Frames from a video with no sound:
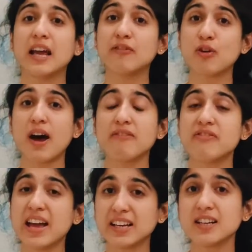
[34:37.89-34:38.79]
if you
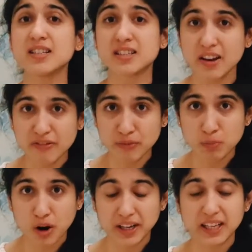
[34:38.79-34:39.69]
have very stiff
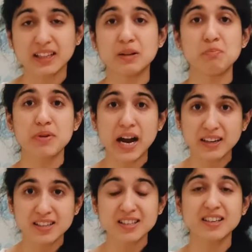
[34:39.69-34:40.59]
body, then
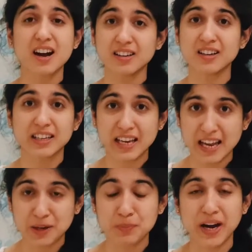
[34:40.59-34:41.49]
practice it under
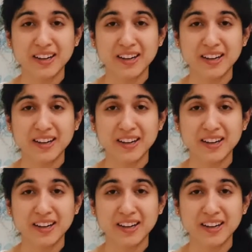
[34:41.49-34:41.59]
care,